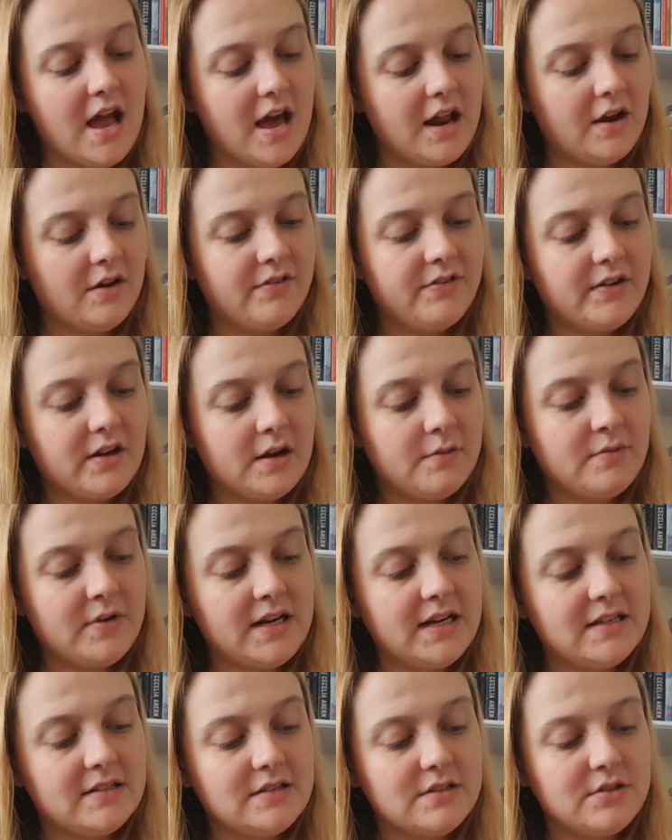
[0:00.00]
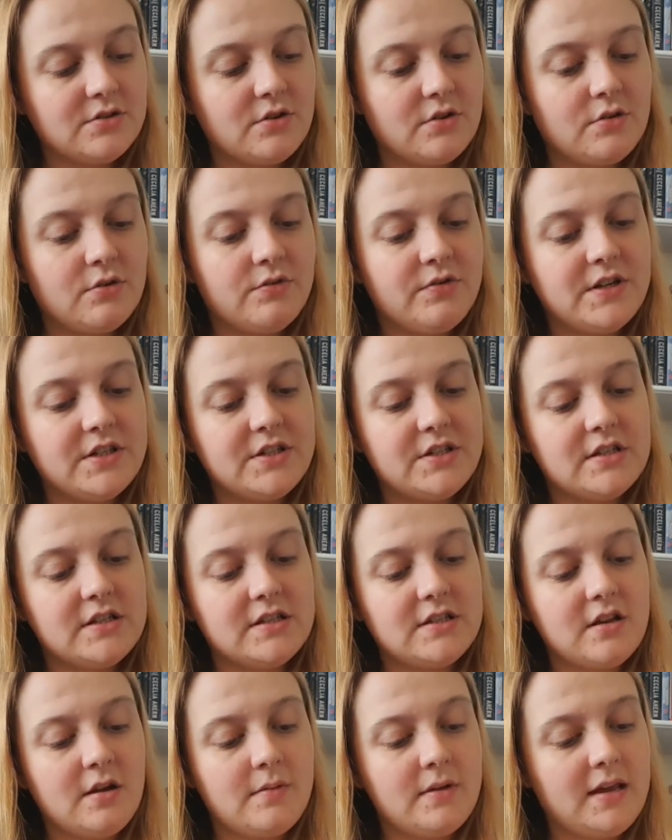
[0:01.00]
I feel like I'm really into historical fiction
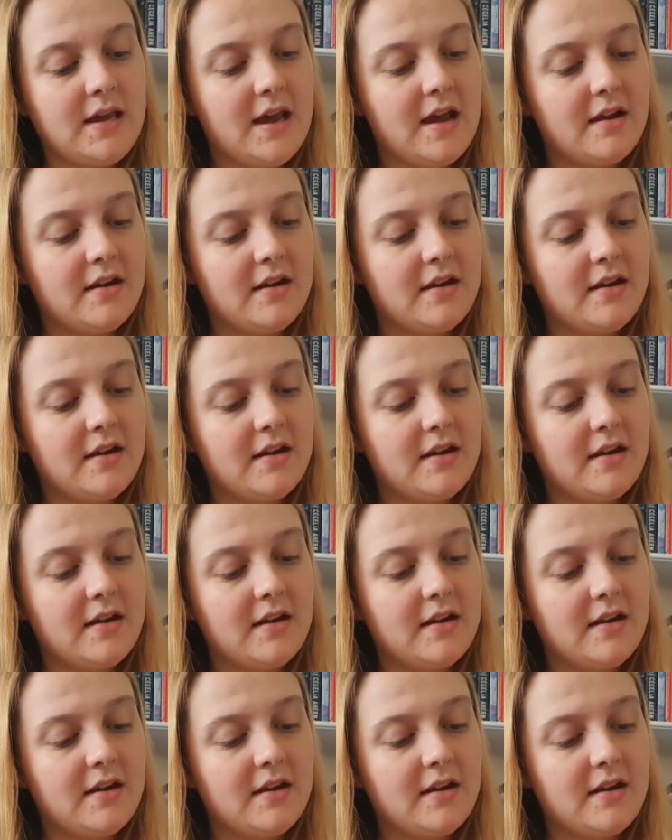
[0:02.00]
this time of year,